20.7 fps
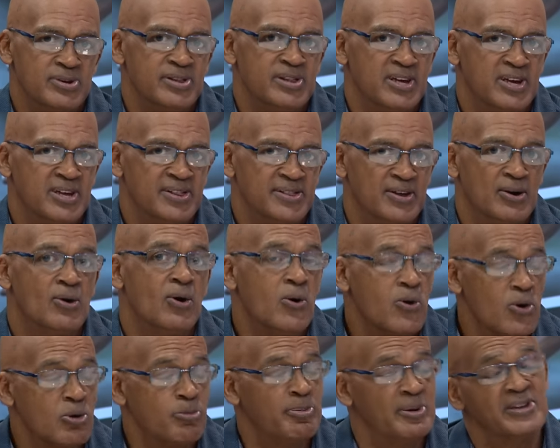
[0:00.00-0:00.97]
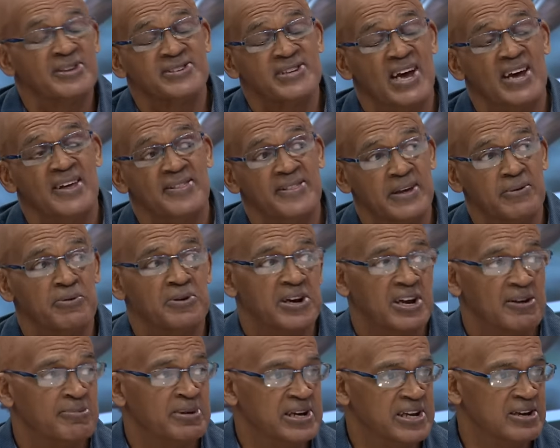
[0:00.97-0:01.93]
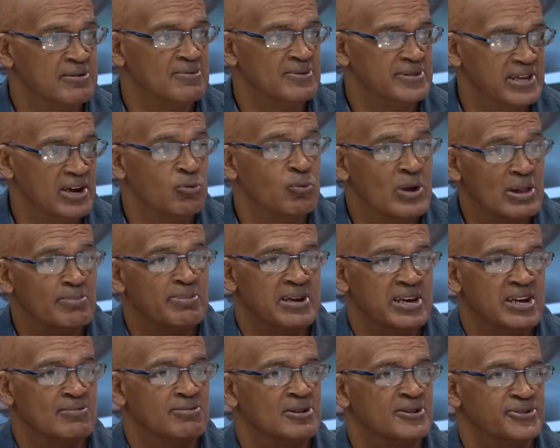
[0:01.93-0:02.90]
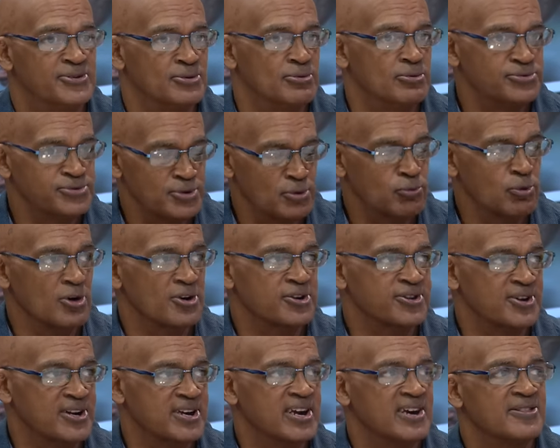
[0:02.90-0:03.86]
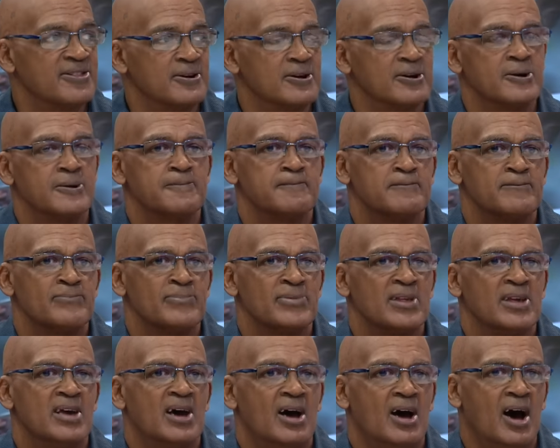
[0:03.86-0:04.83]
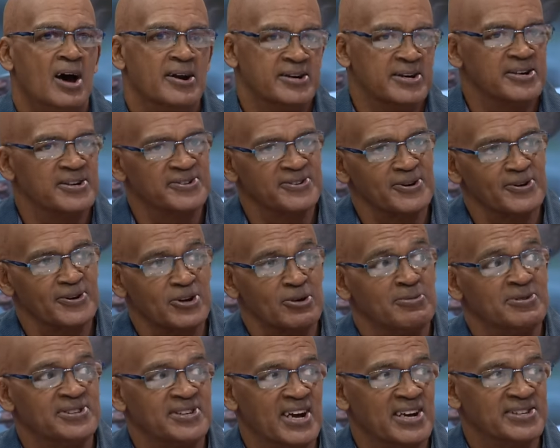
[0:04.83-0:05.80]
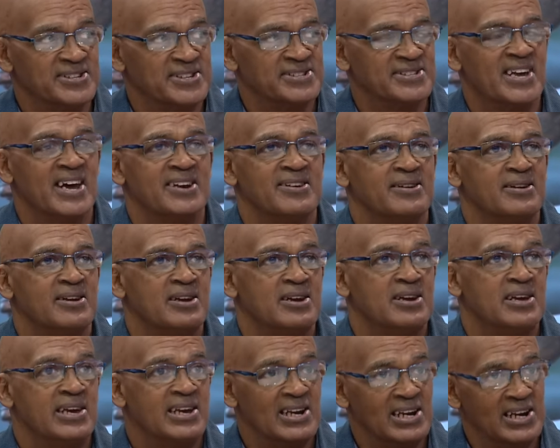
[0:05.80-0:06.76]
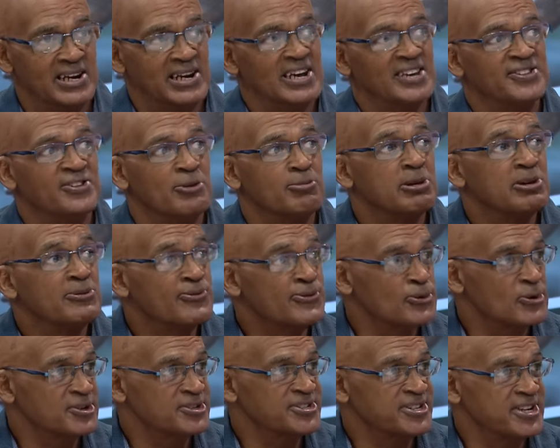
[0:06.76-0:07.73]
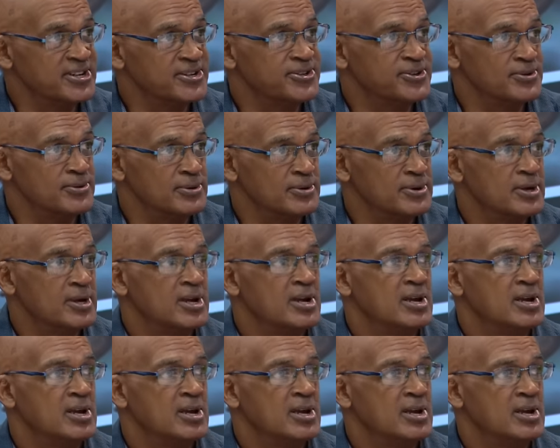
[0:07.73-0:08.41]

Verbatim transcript: The, the hope is that they, would have been able, they will be able to, to work together under the circumstances that Elaine has now been forced into.